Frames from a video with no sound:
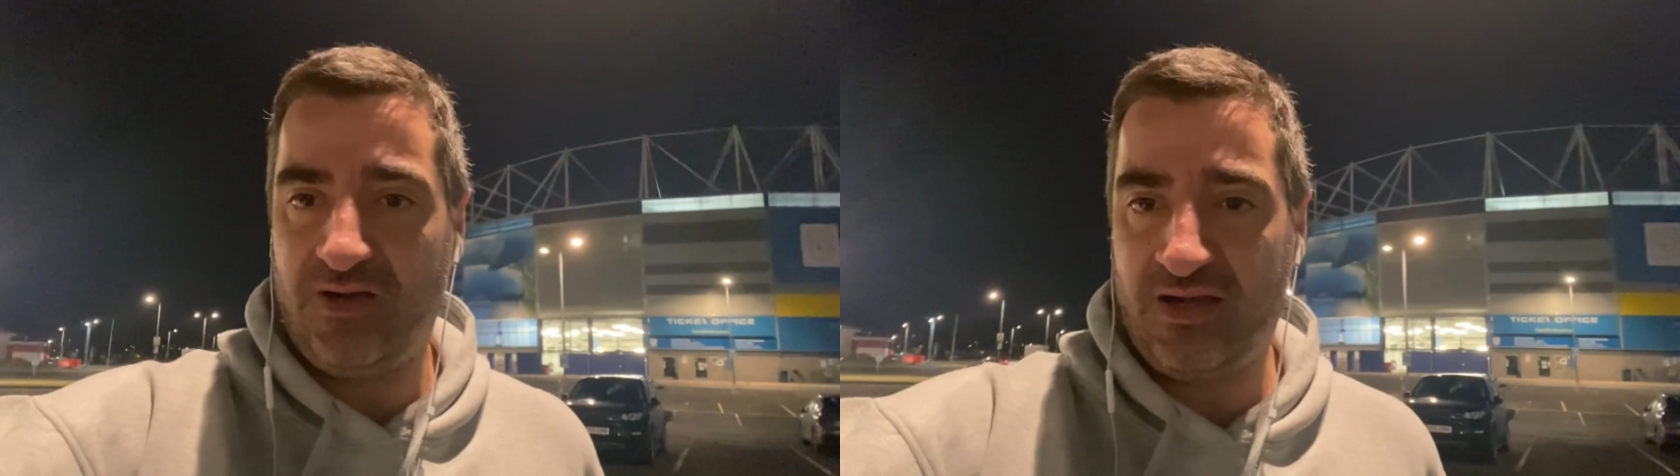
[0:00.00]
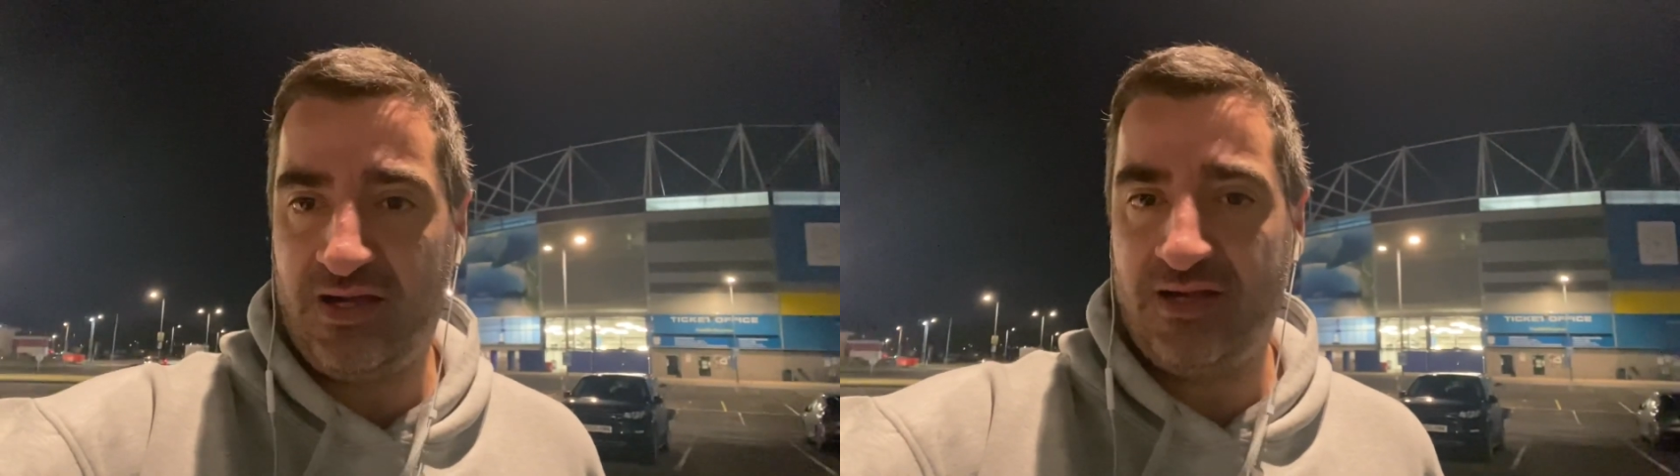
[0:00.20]

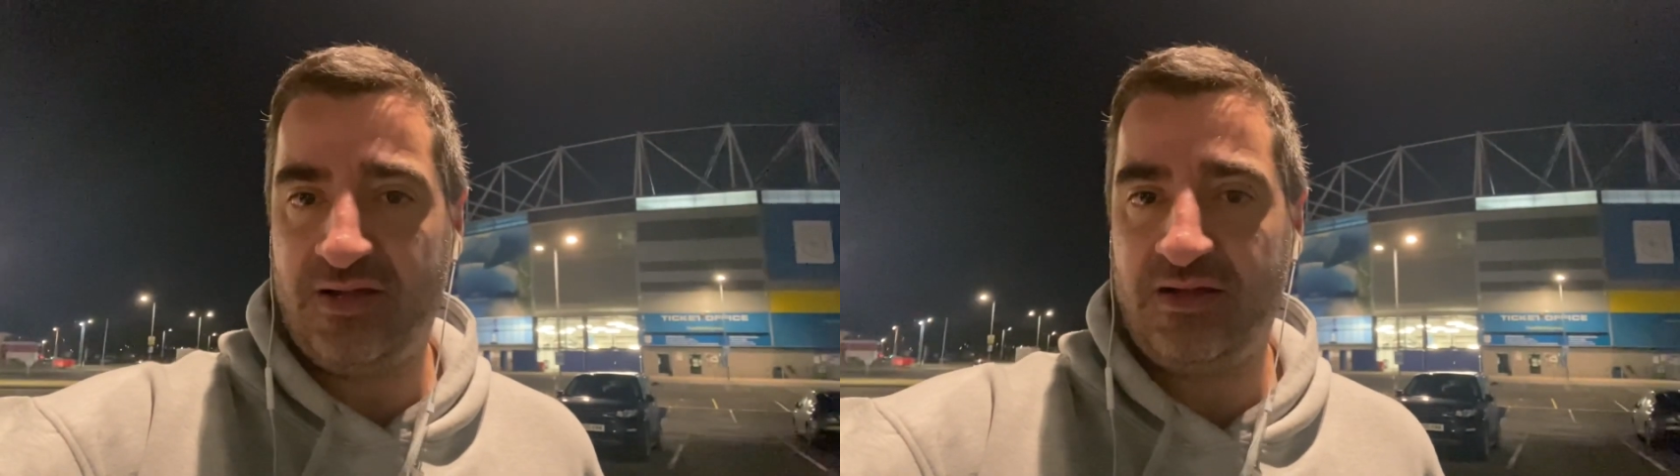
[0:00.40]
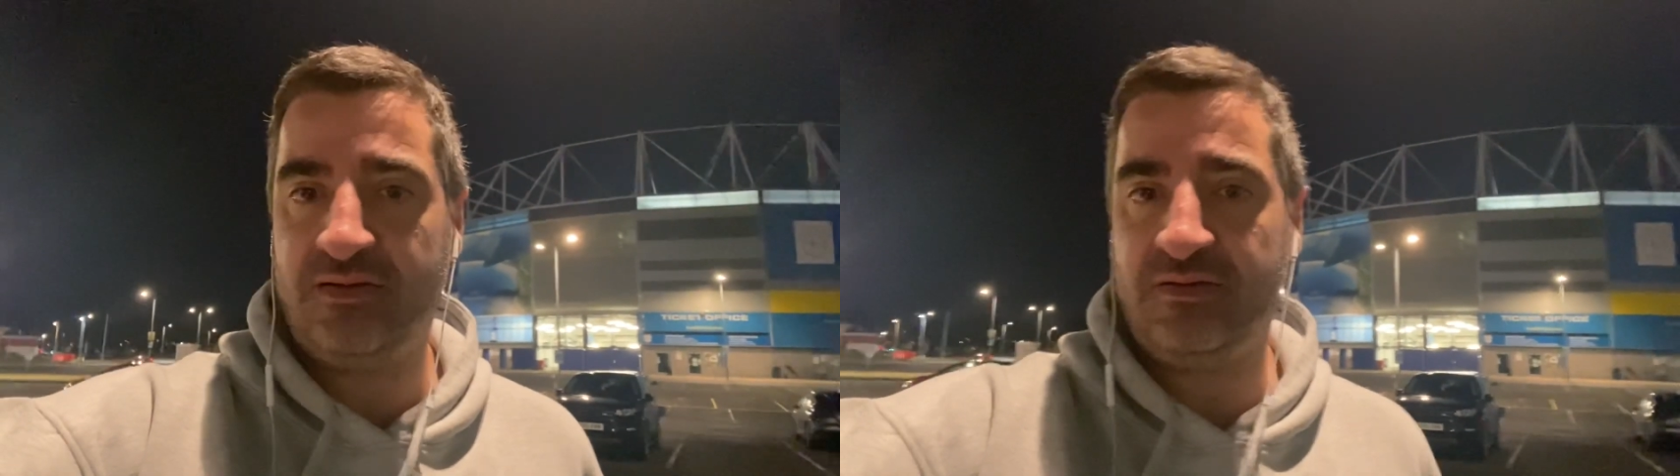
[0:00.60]

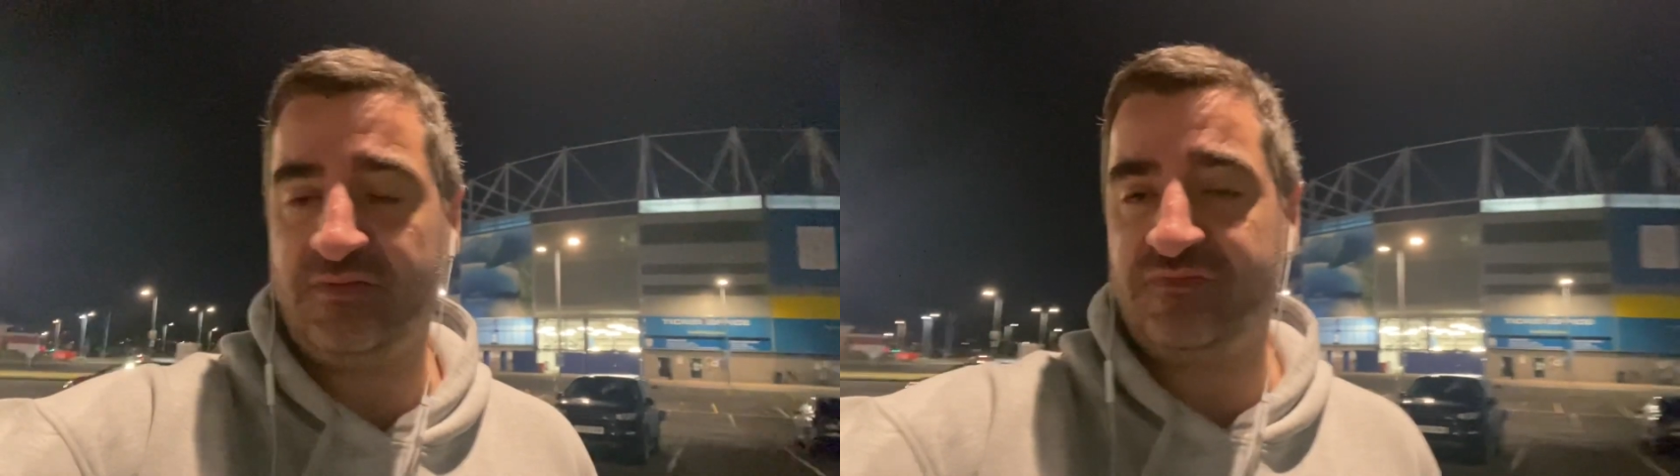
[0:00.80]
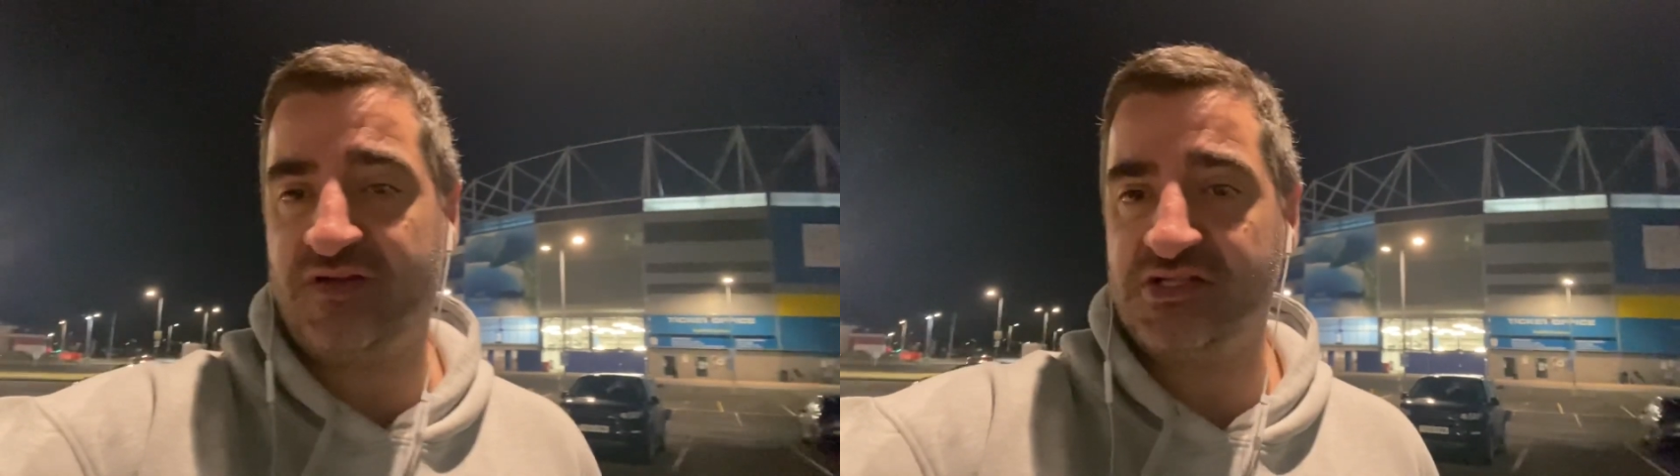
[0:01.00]

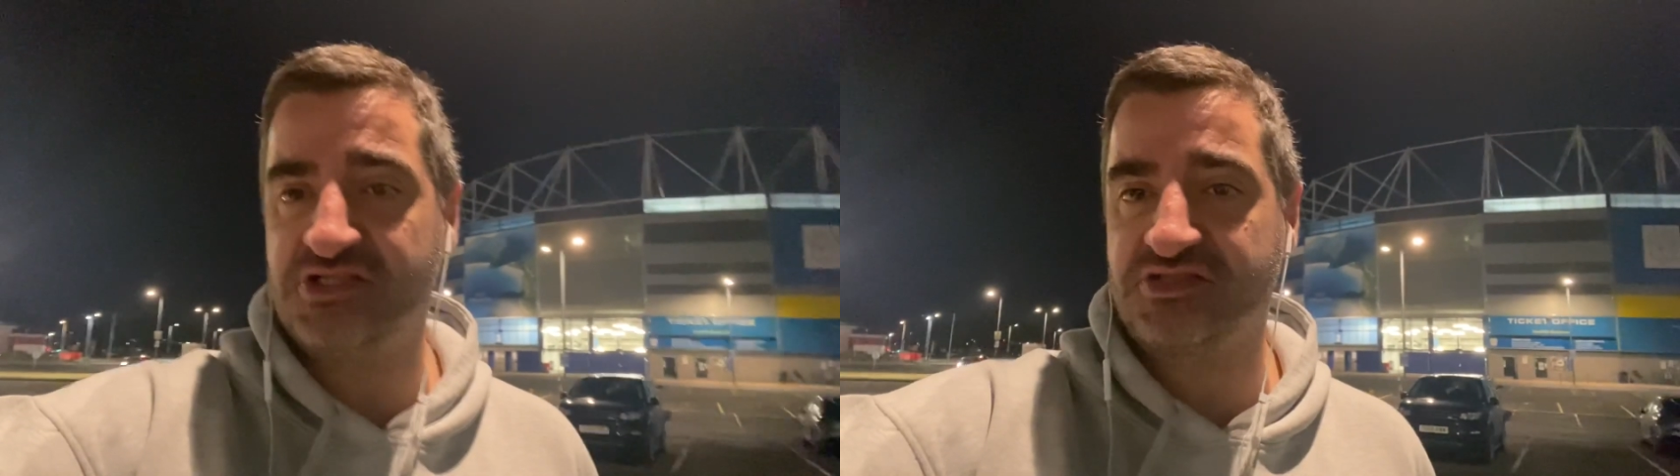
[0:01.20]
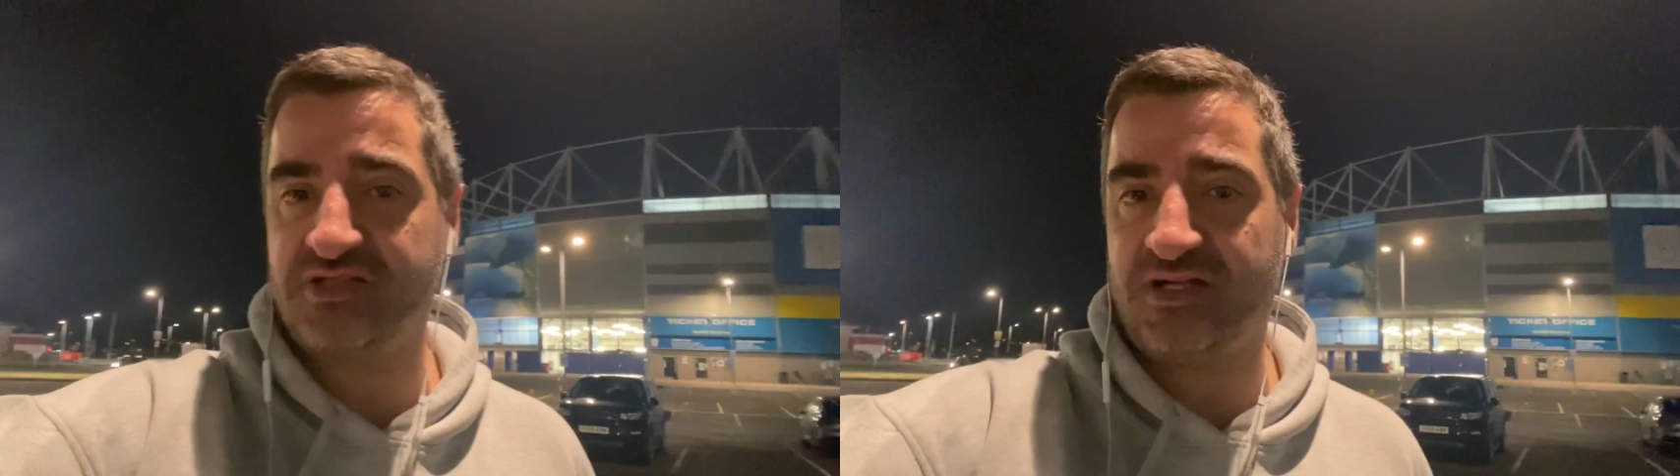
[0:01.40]
it finished